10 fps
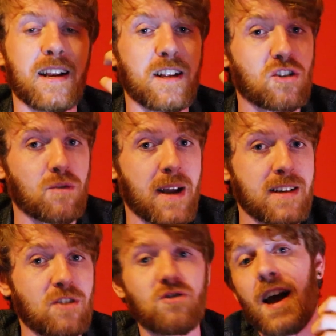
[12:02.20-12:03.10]
an
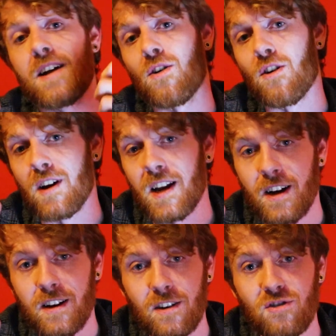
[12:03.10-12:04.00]
instrumental track or a
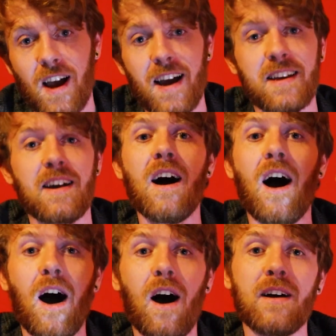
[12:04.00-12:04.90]
lyrical track
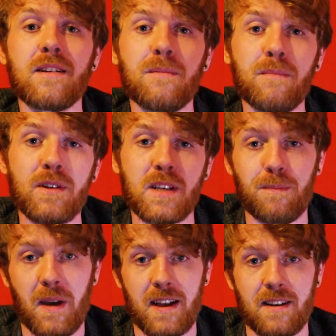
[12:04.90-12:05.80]
on
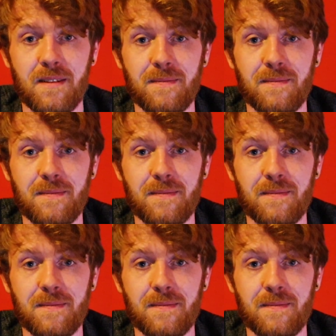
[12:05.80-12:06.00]
MusicBed.